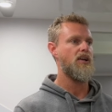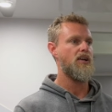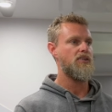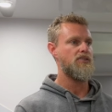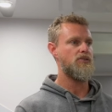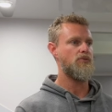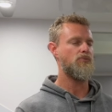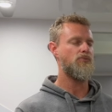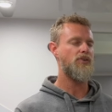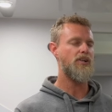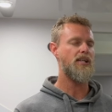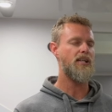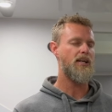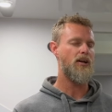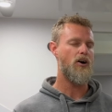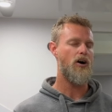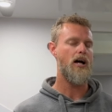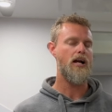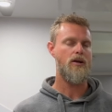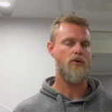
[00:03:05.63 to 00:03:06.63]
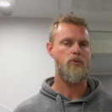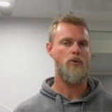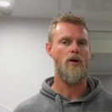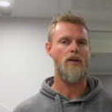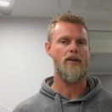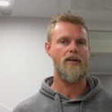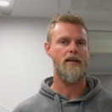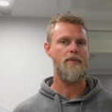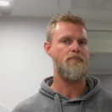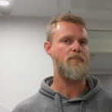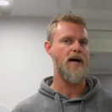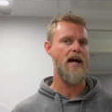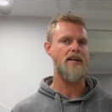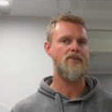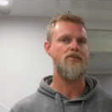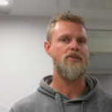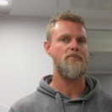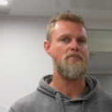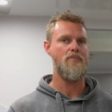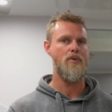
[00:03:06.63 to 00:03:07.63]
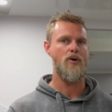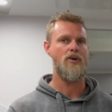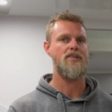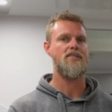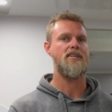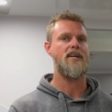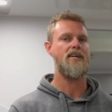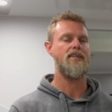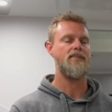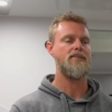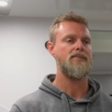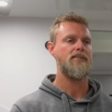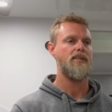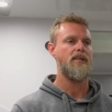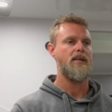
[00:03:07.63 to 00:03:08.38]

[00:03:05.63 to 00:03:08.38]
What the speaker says: It's a really high quality battery monitor,